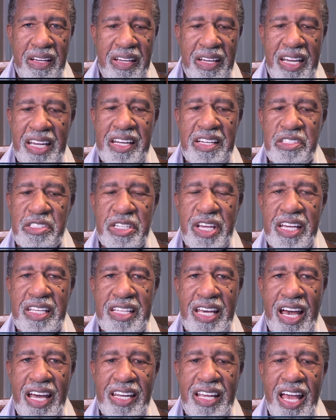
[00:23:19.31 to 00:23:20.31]
He didn't say
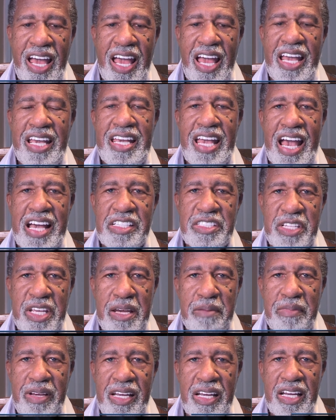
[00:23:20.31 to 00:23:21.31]
that. He asked
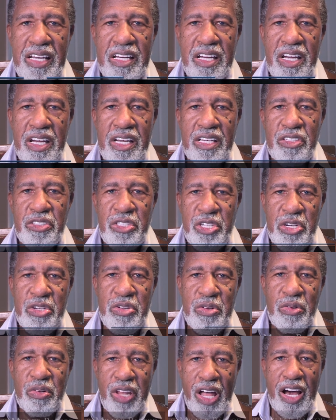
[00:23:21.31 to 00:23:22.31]
him, do
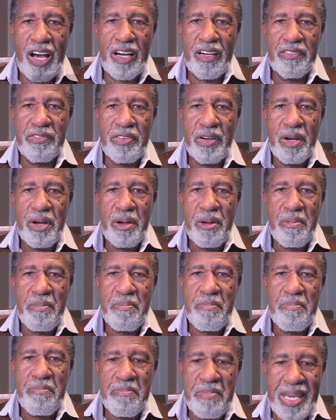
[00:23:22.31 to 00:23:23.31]
you love
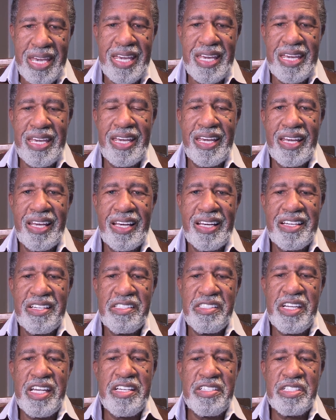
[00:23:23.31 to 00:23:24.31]
me?
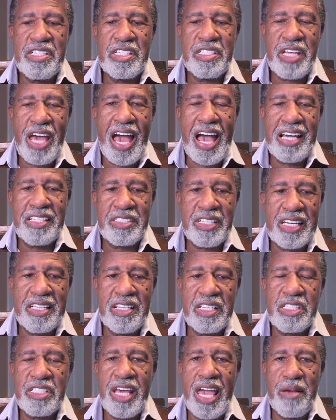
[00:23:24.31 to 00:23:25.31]
Jesus asking
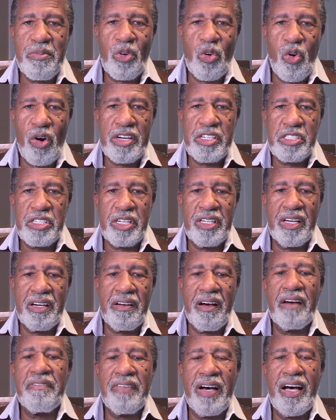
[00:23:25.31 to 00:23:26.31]
the same question
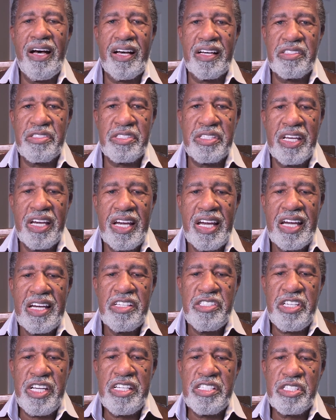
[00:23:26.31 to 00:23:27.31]
of us.
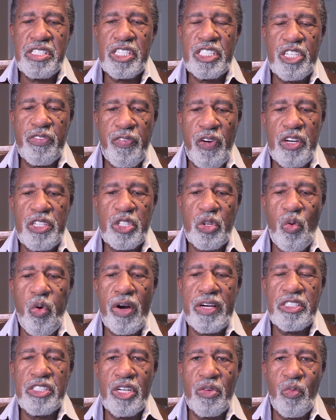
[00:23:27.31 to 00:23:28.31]
Jesus' first
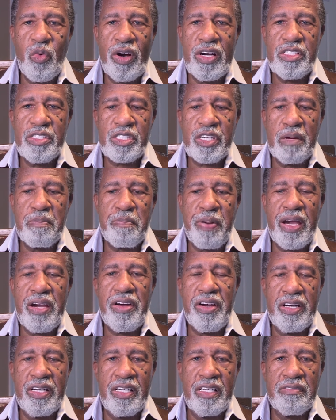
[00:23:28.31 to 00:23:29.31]
question was
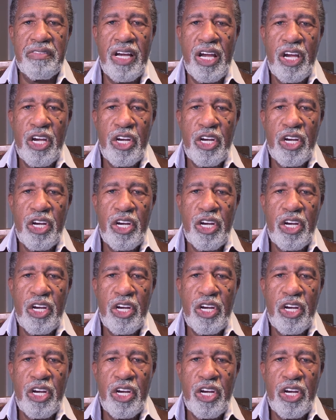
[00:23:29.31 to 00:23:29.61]
comparative.